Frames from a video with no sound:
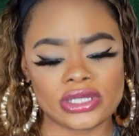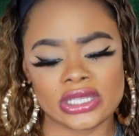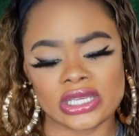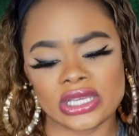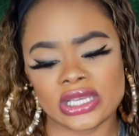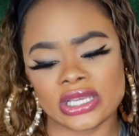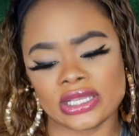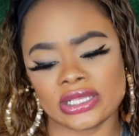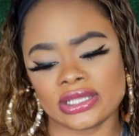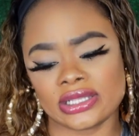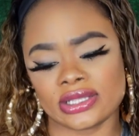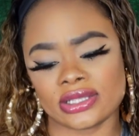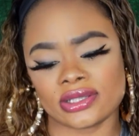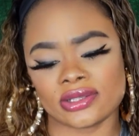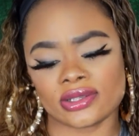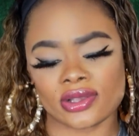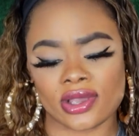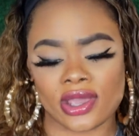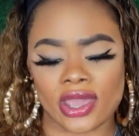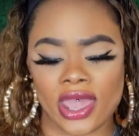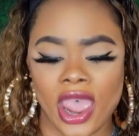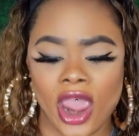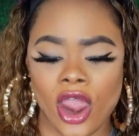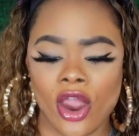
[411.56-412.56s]
this
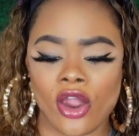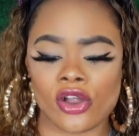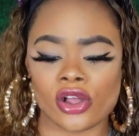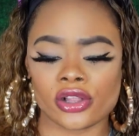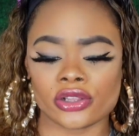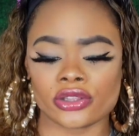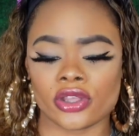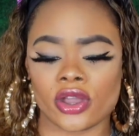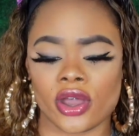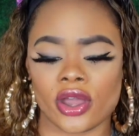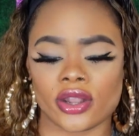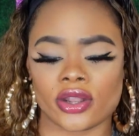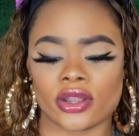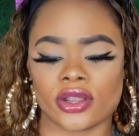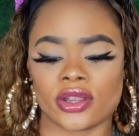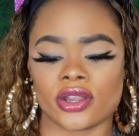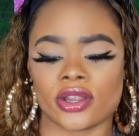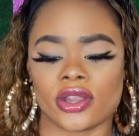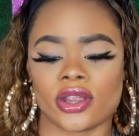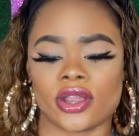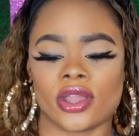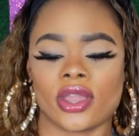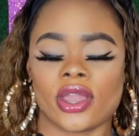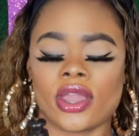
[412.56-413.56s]
Carol
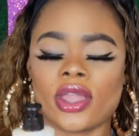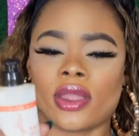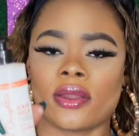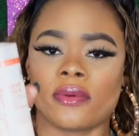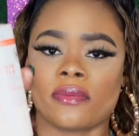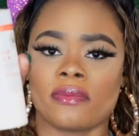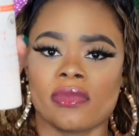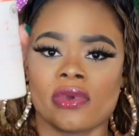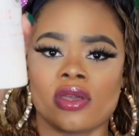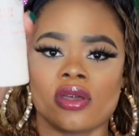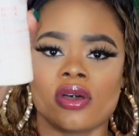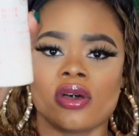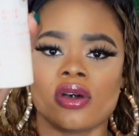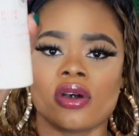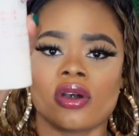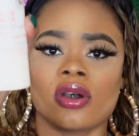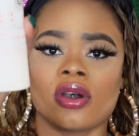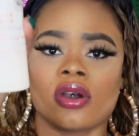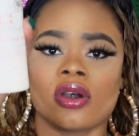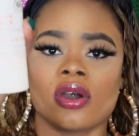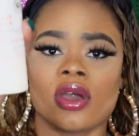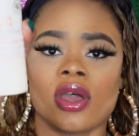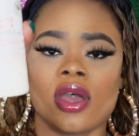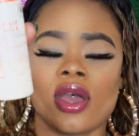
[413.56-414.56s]
Daughter hair
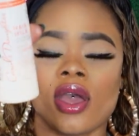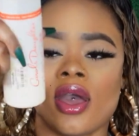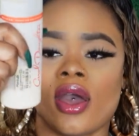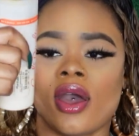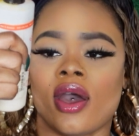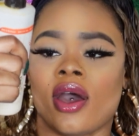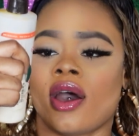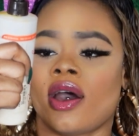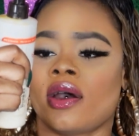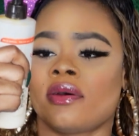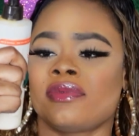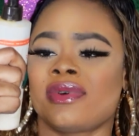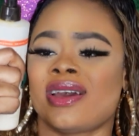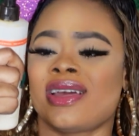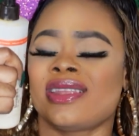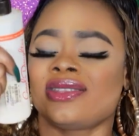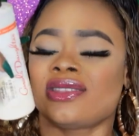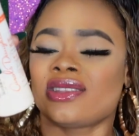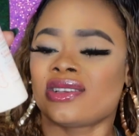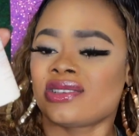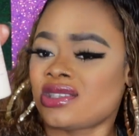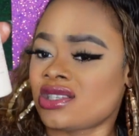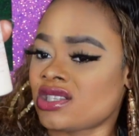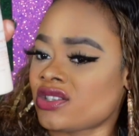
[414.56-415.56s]
milk,
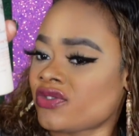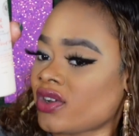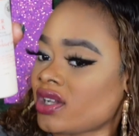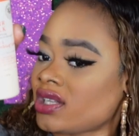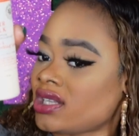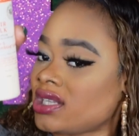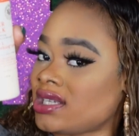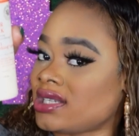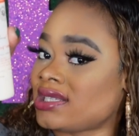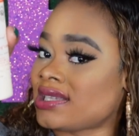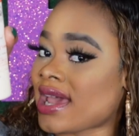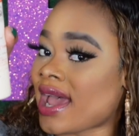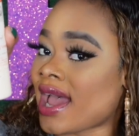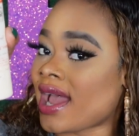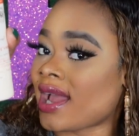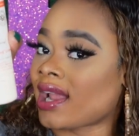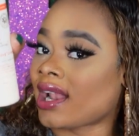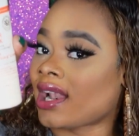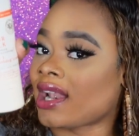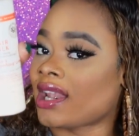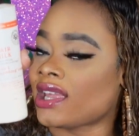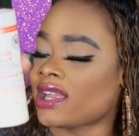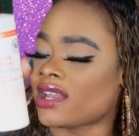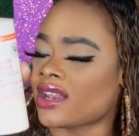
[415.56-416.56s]
and this is for
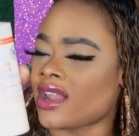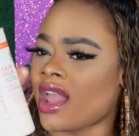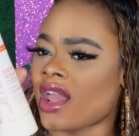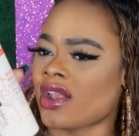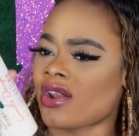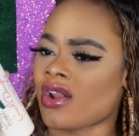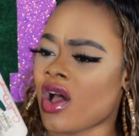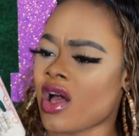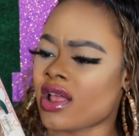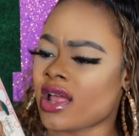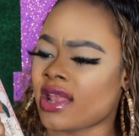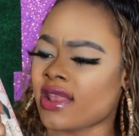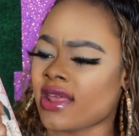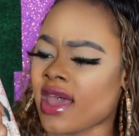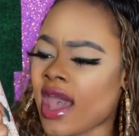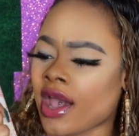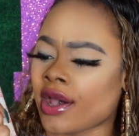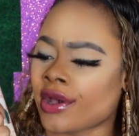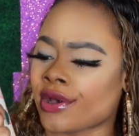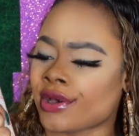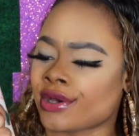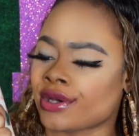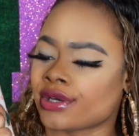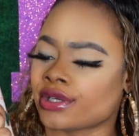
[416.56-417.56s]
detangling and all of
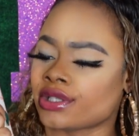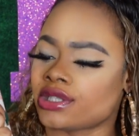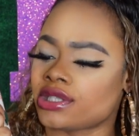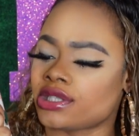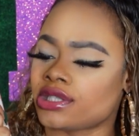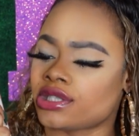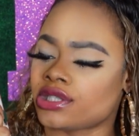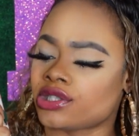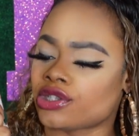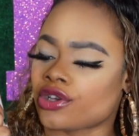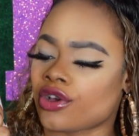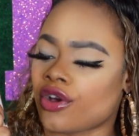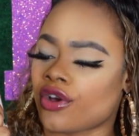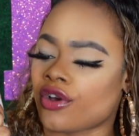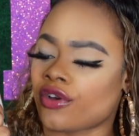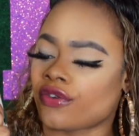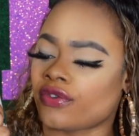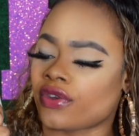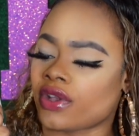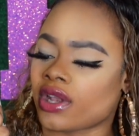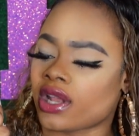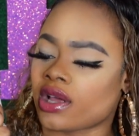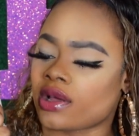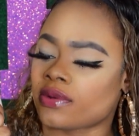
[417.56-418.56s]
that good
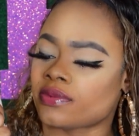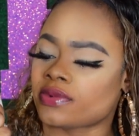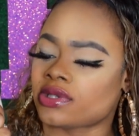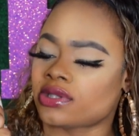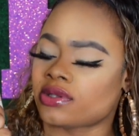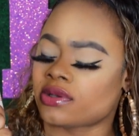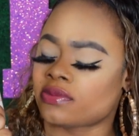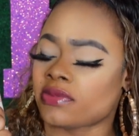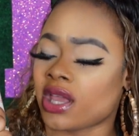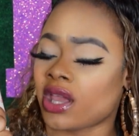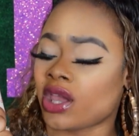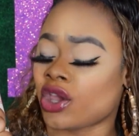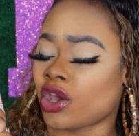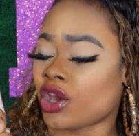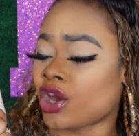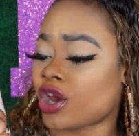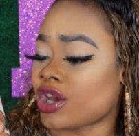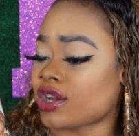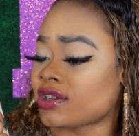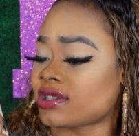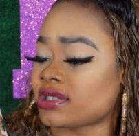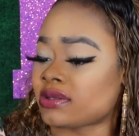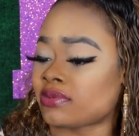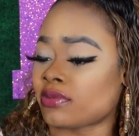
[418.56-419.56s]
stuff. It helps to make your
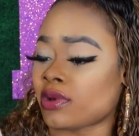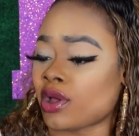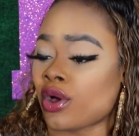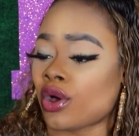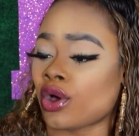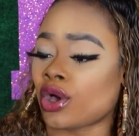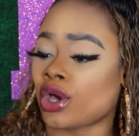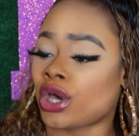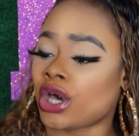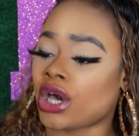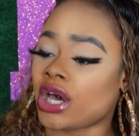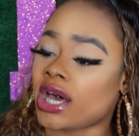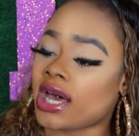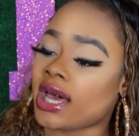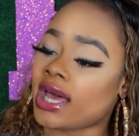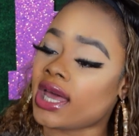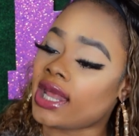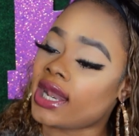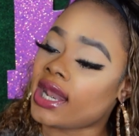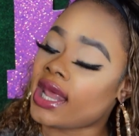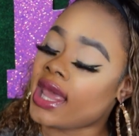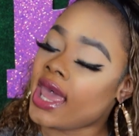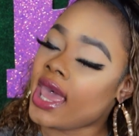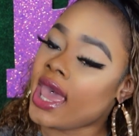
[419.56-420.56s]
hair smell
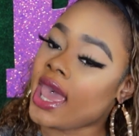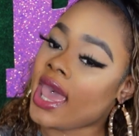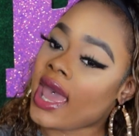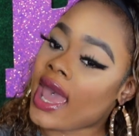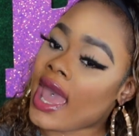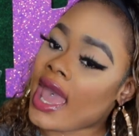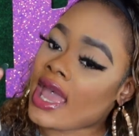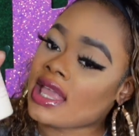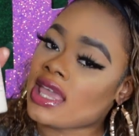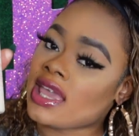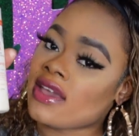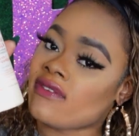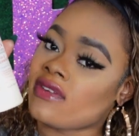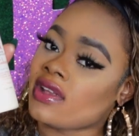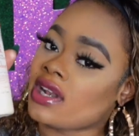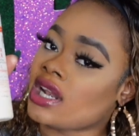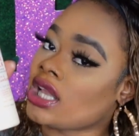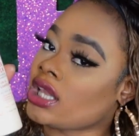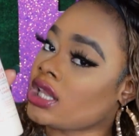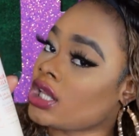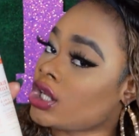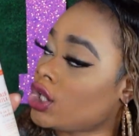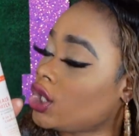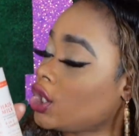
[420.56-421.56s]
good and give it
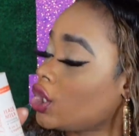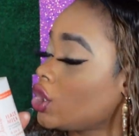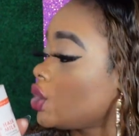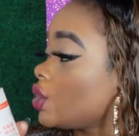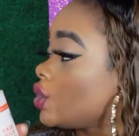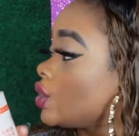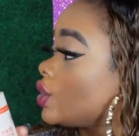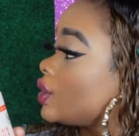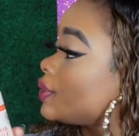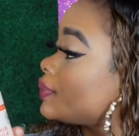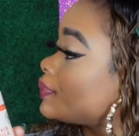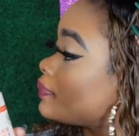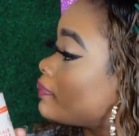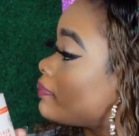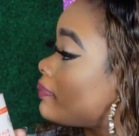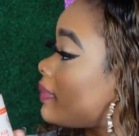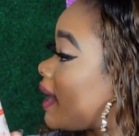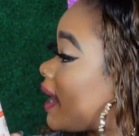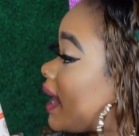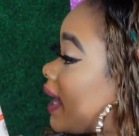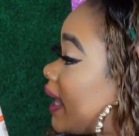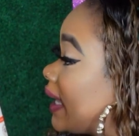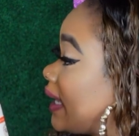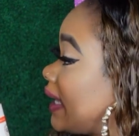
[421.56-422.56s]
a little
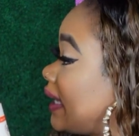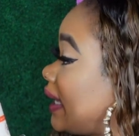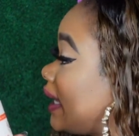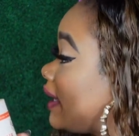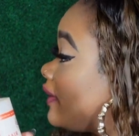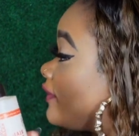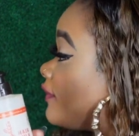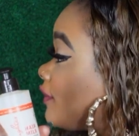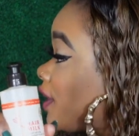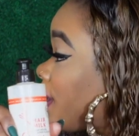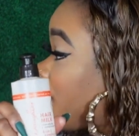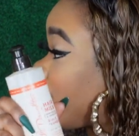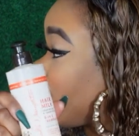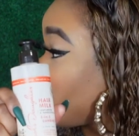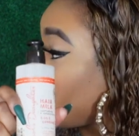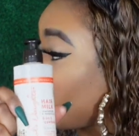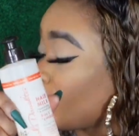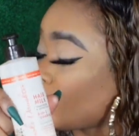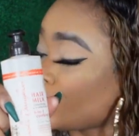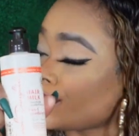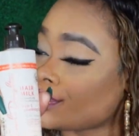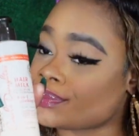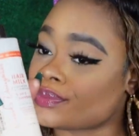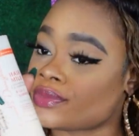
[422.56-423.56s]
body
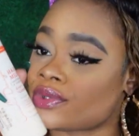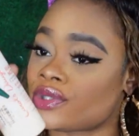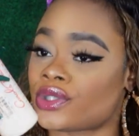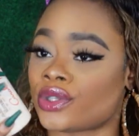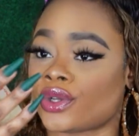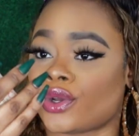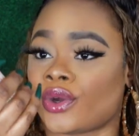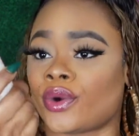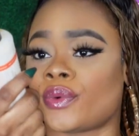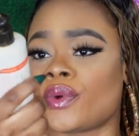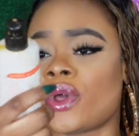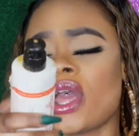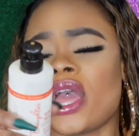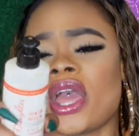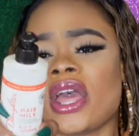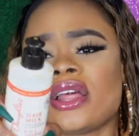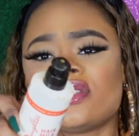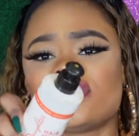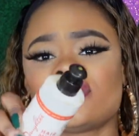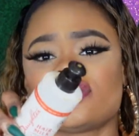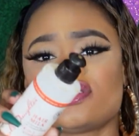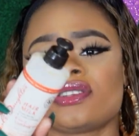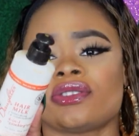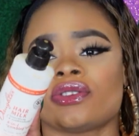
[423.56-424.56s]
volume. So
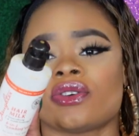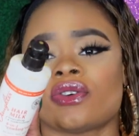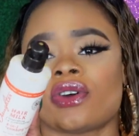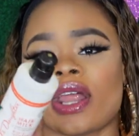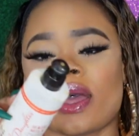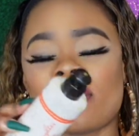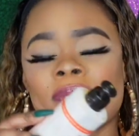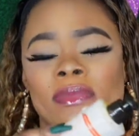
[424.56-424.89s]
this is good. I